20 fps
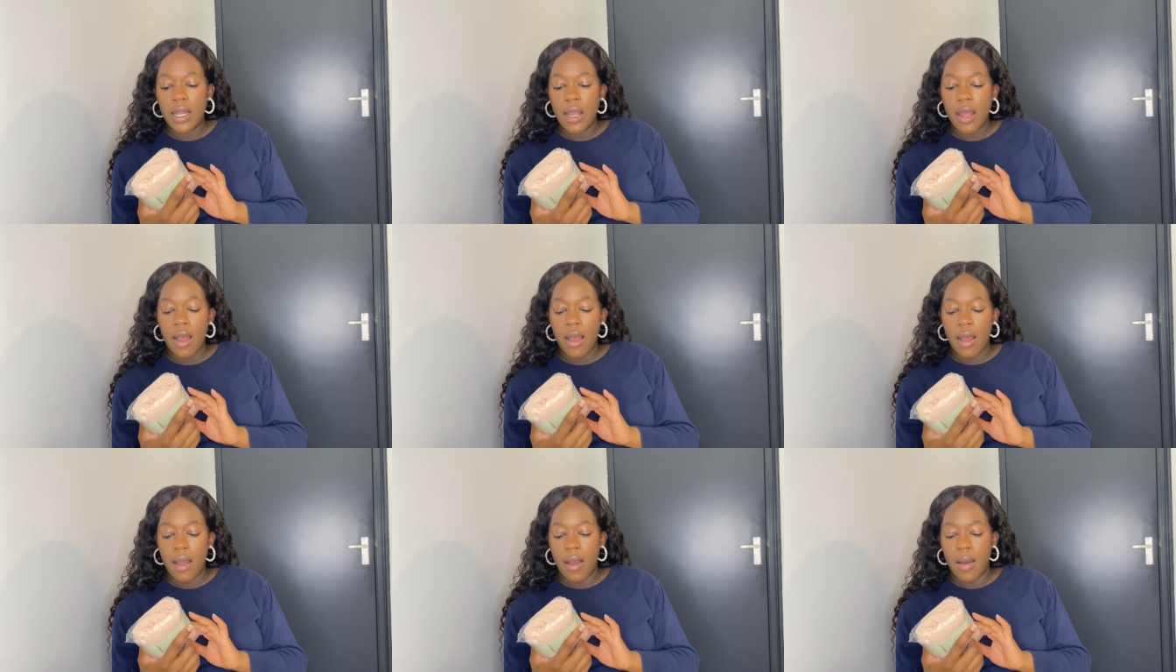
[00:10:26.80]

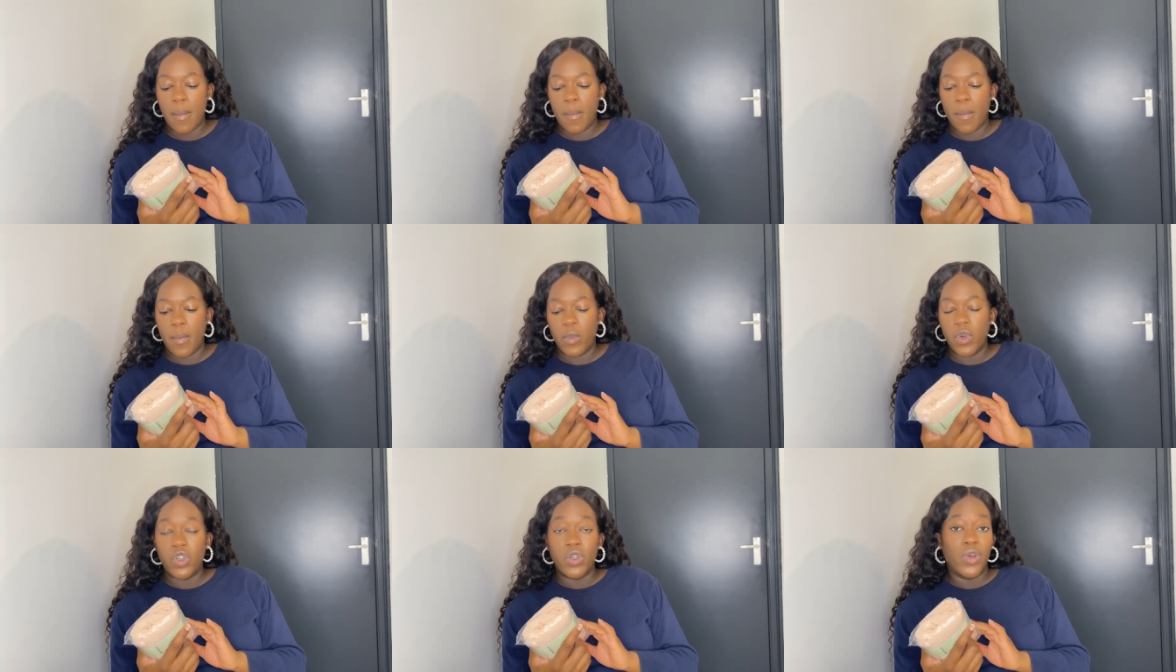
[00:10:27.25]

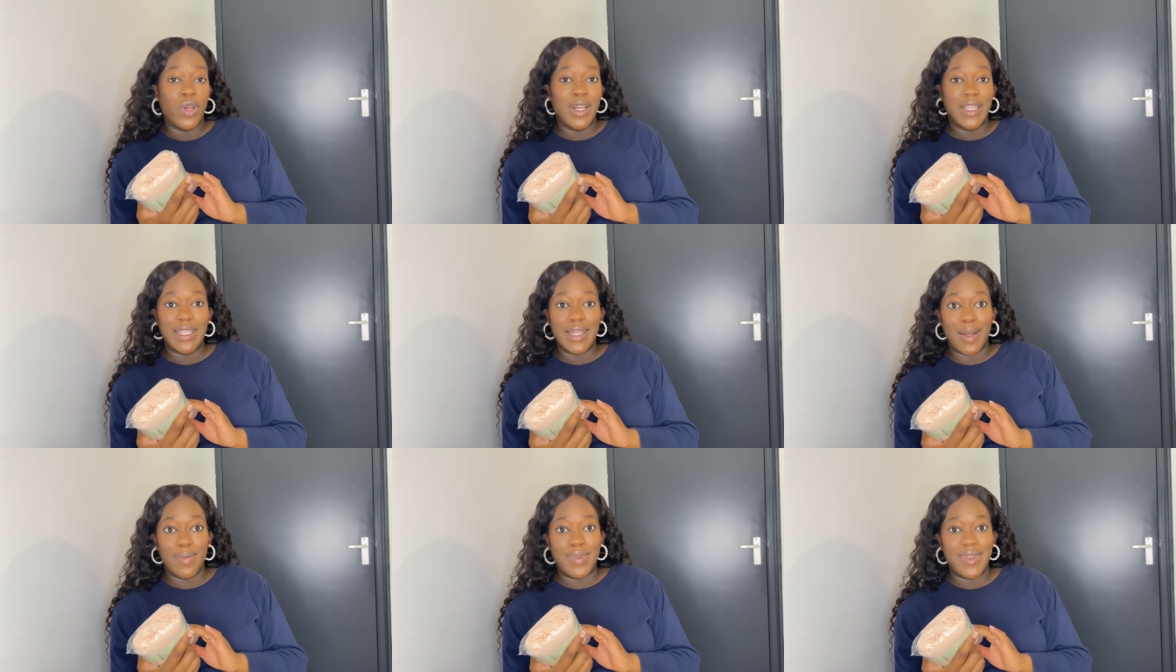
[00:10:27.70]
um, which we're going to
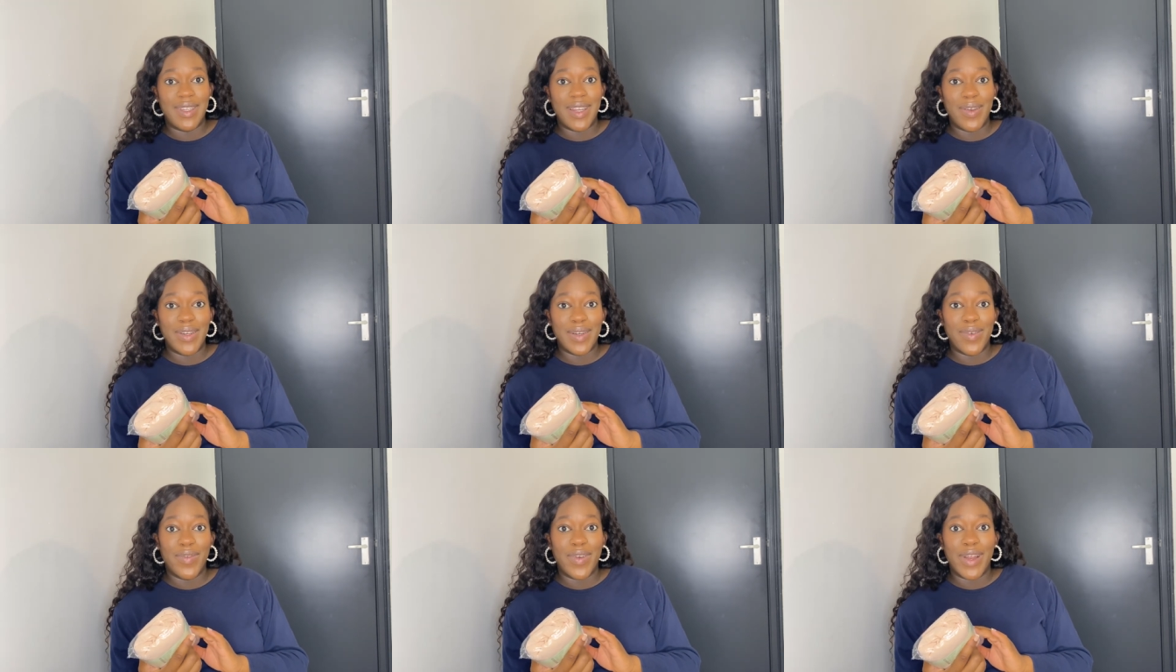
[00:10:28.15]
set up today,
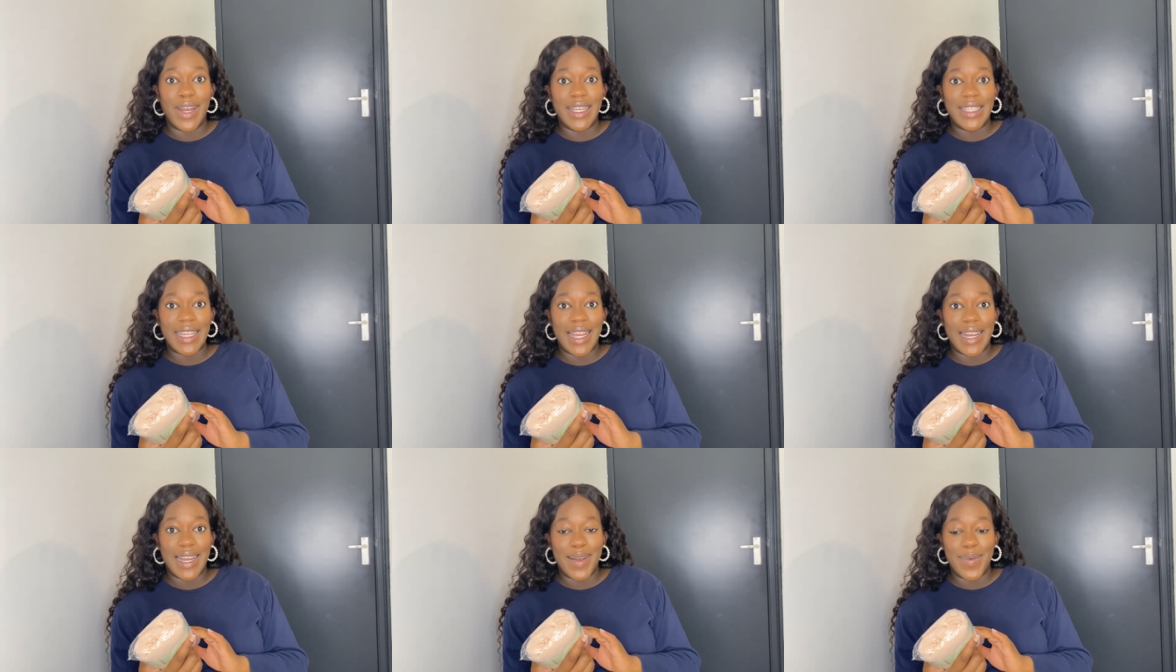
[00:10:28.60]
which I'm very
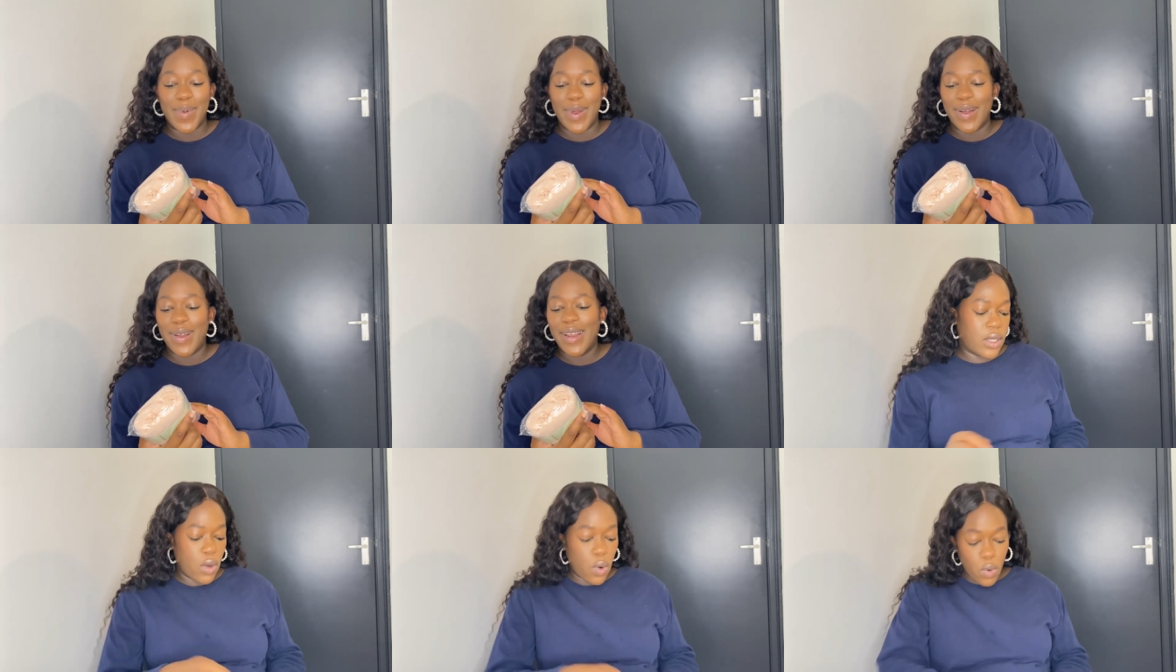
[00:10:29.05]
excited
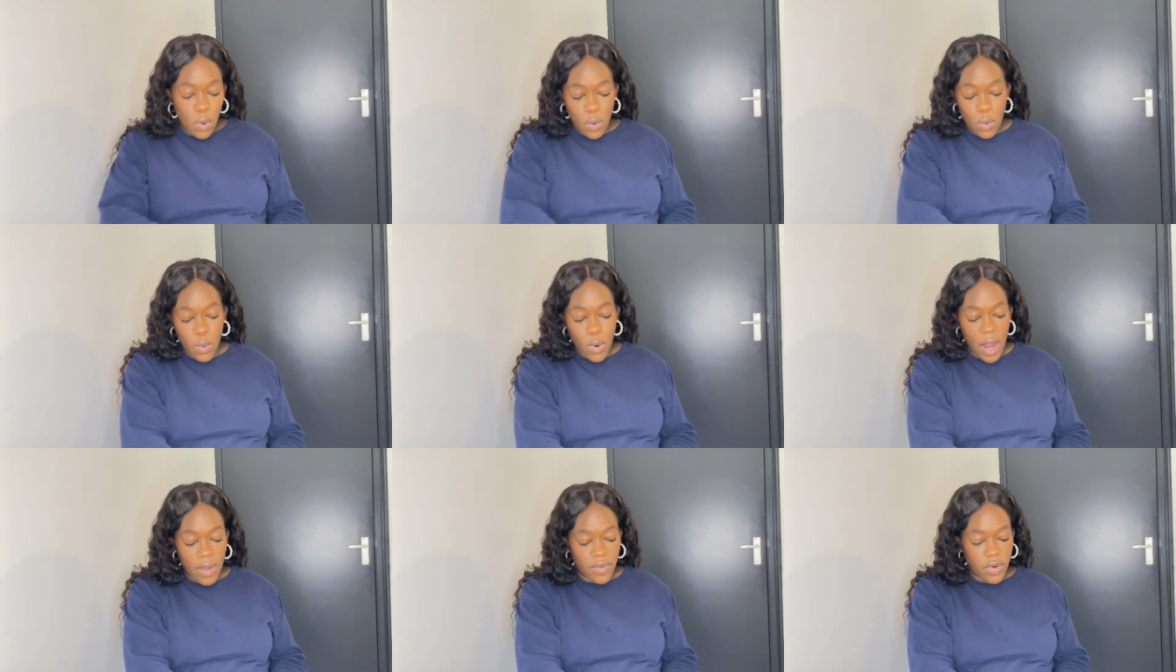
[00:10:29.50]
about.
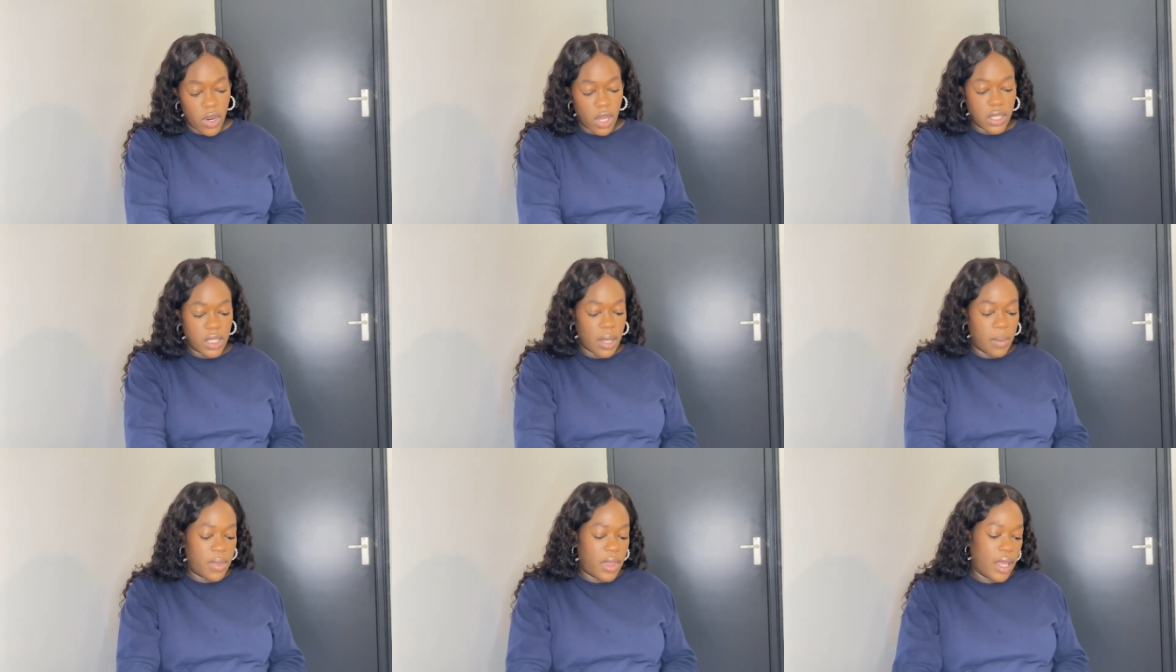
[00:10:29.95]
Oh, I forgot
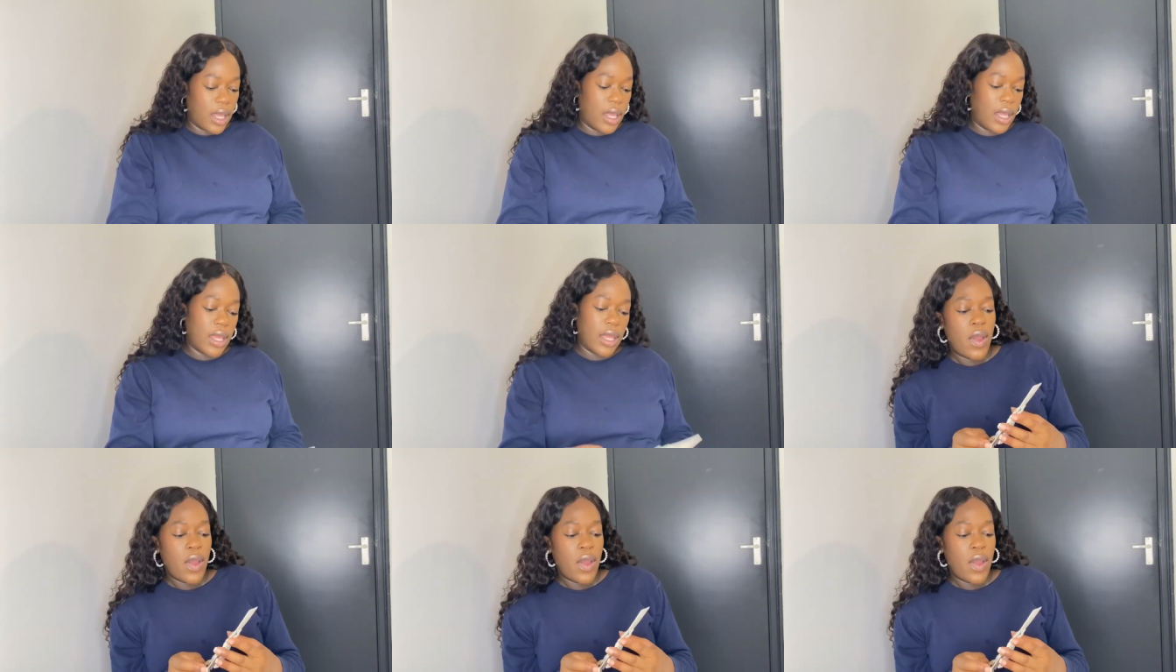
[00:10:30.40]
something.